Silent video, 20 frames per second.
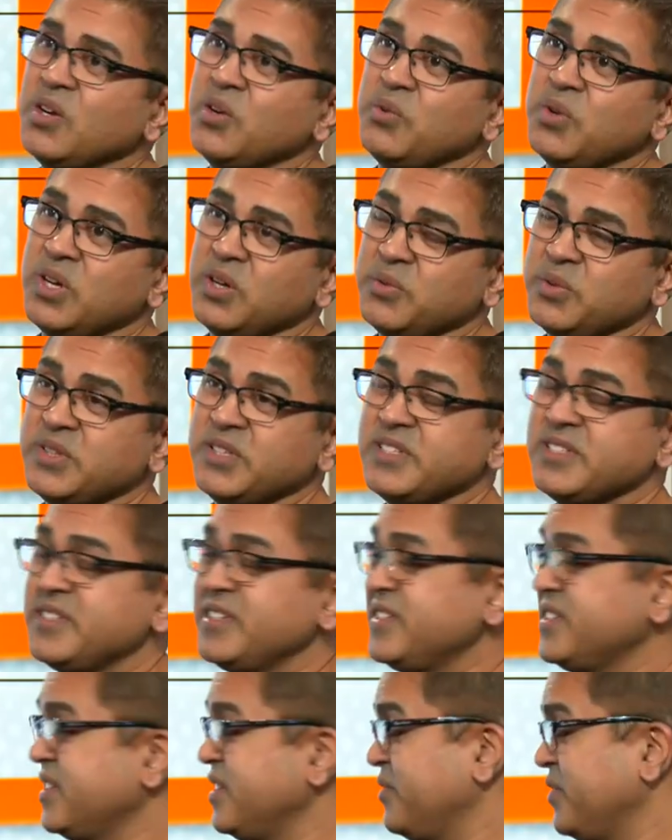Well, when the
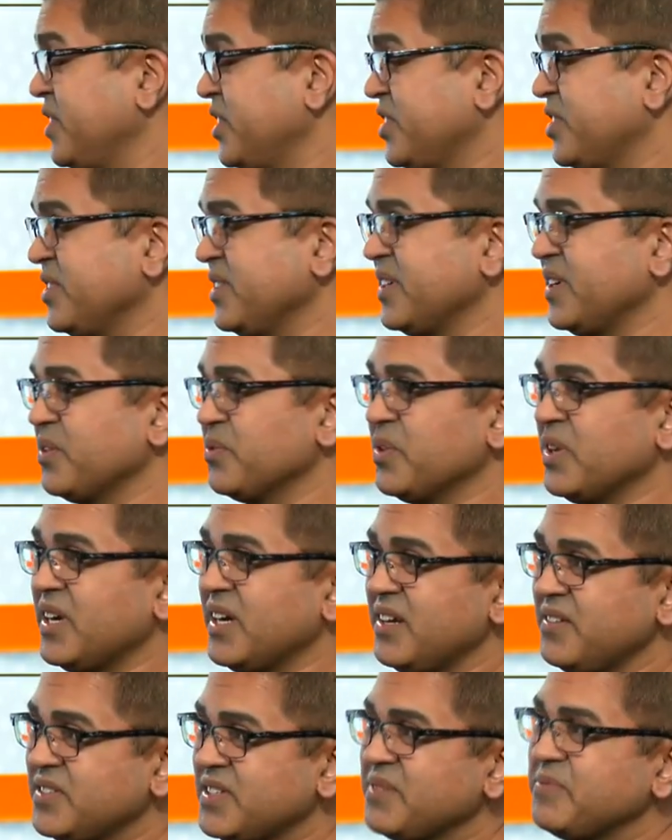season eventually
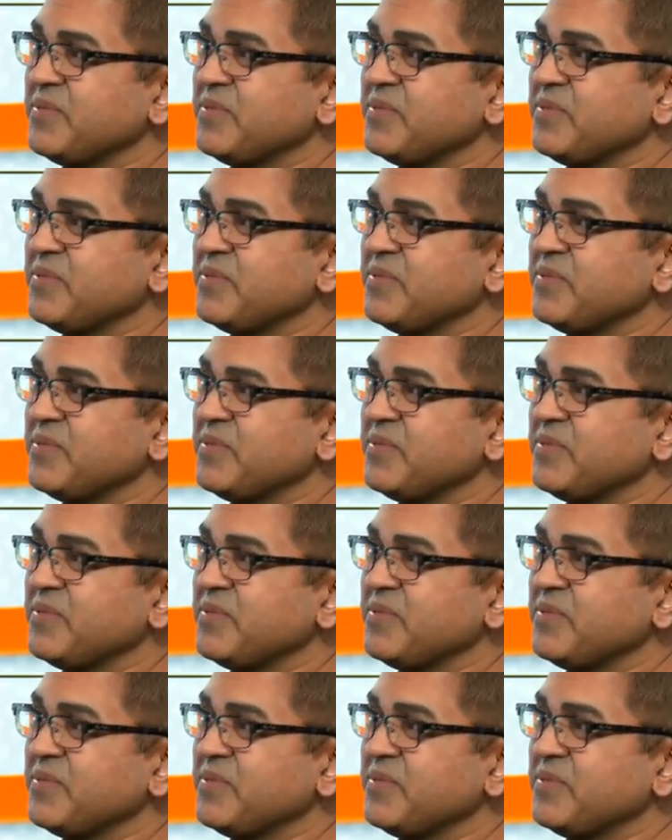arrives,